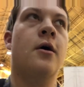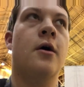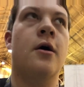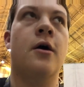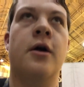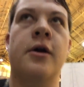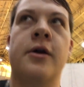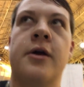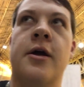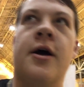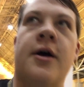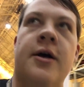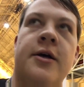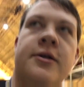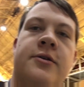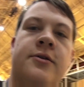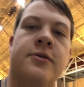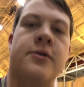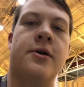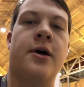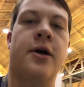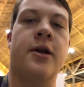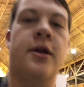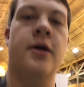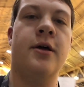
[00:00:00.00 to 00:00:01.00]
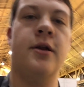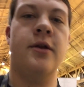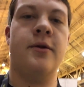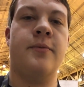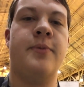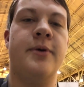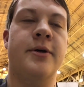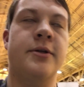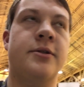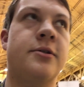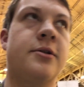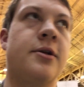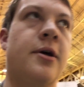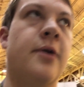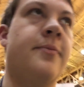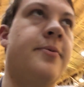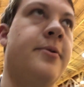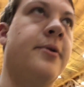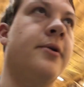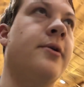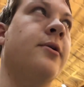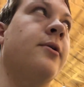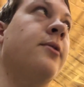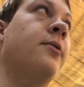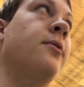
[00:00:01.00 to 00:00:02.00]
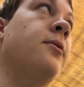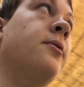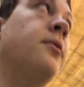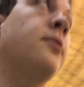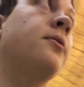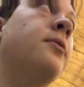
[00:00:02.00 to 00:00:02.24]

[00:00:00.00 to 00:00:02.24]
All right guys, I've kinda hit a pit stop here.